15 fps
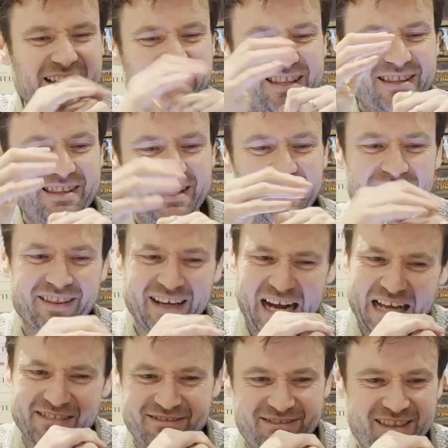
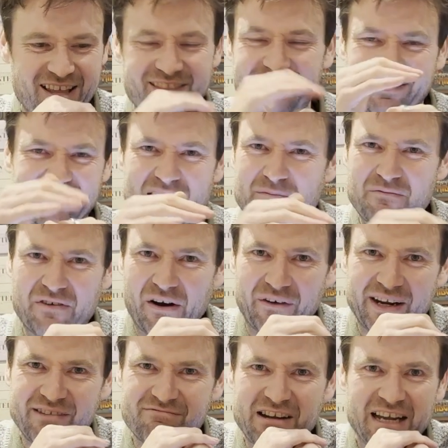That didn't seem
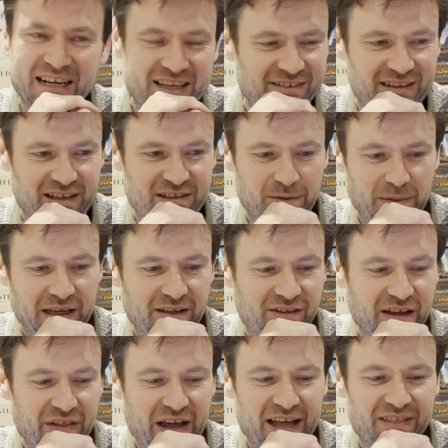very realistic to me,
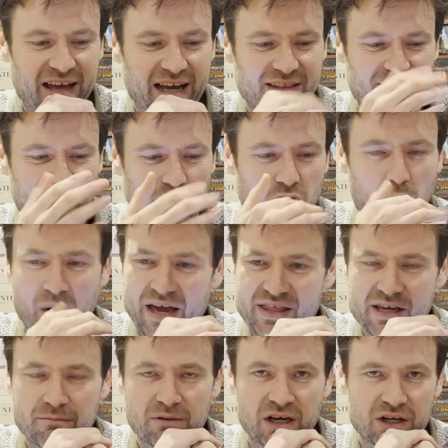so that took away the
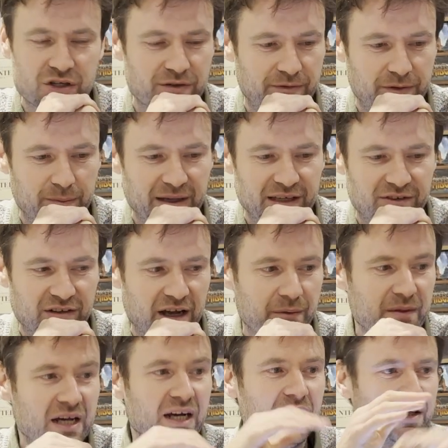immersion for me. So
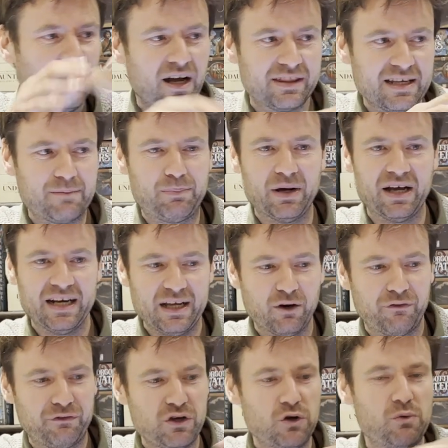I did put a
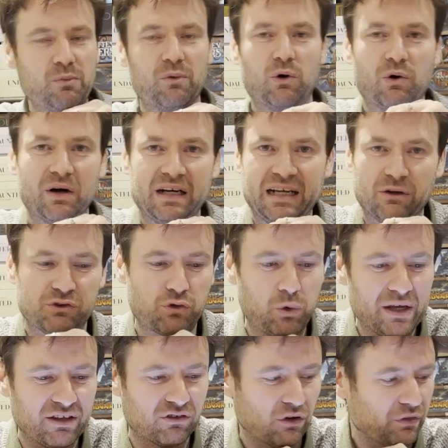few more little
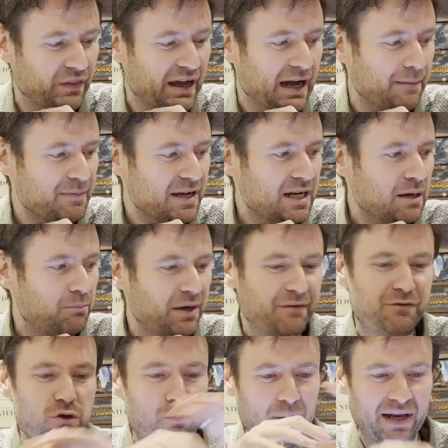tweaks on there, but
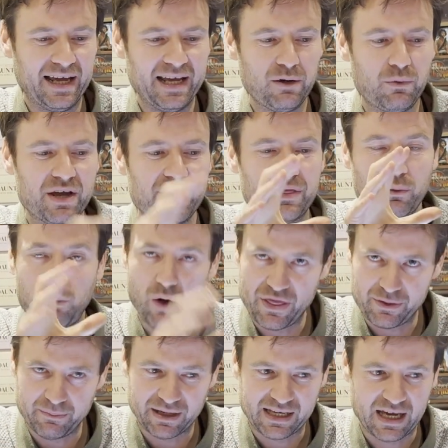if you play with the weather
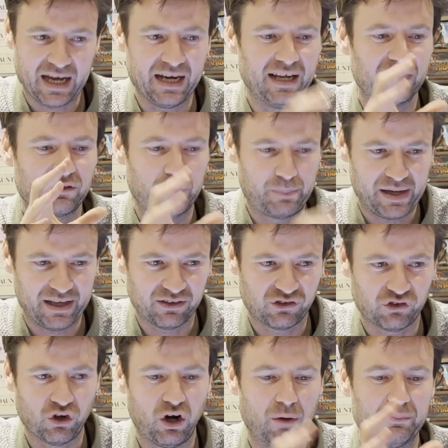mechanics, the pit
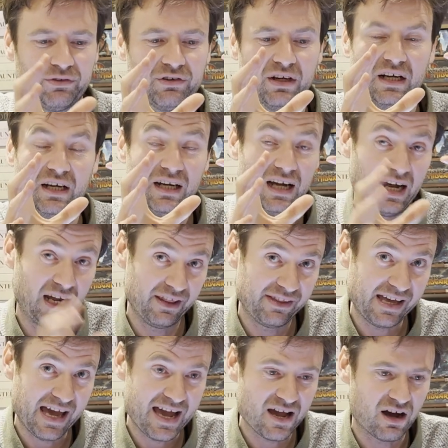stops, and
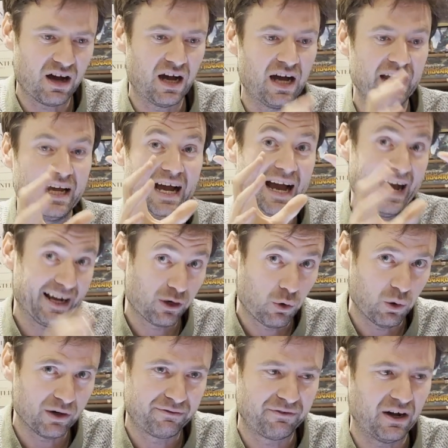the AI and
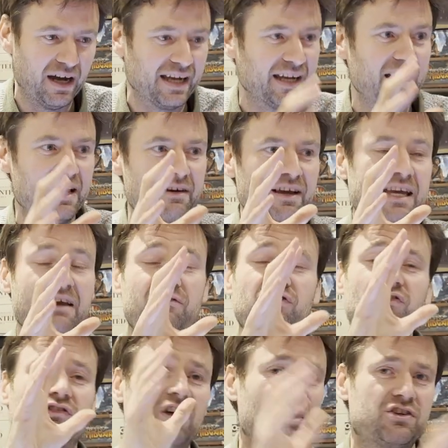qualifying, it gives
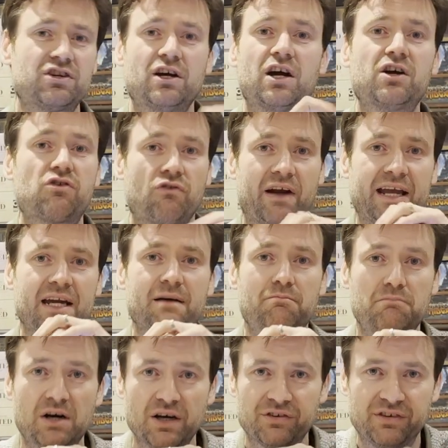such a great
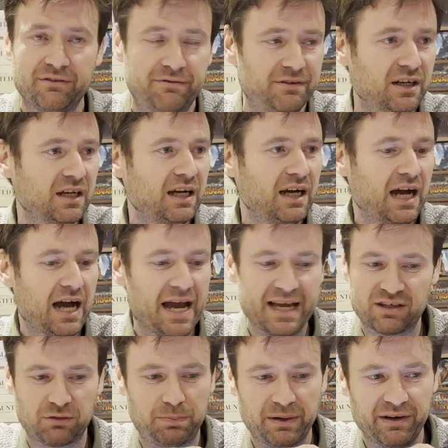immersive
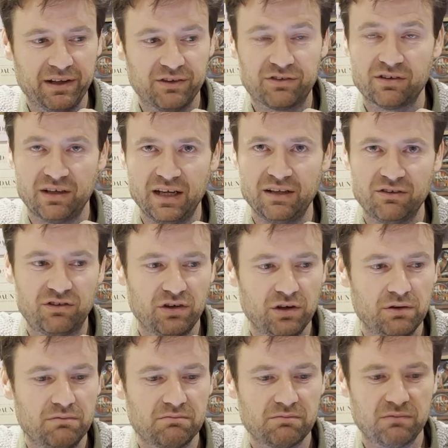experience
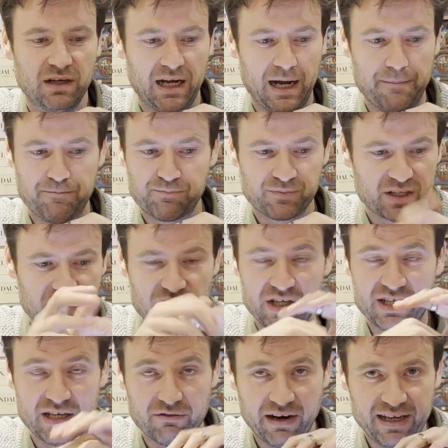into
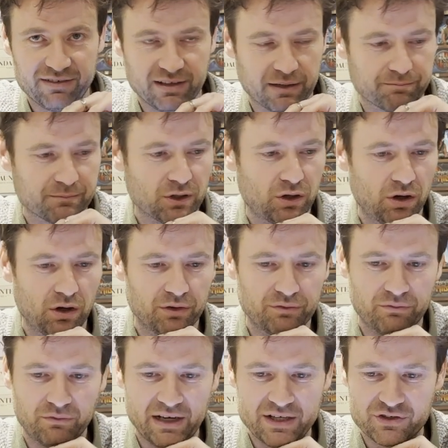GT racing on
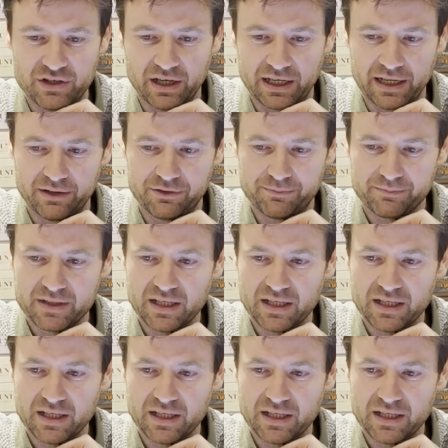race circuits.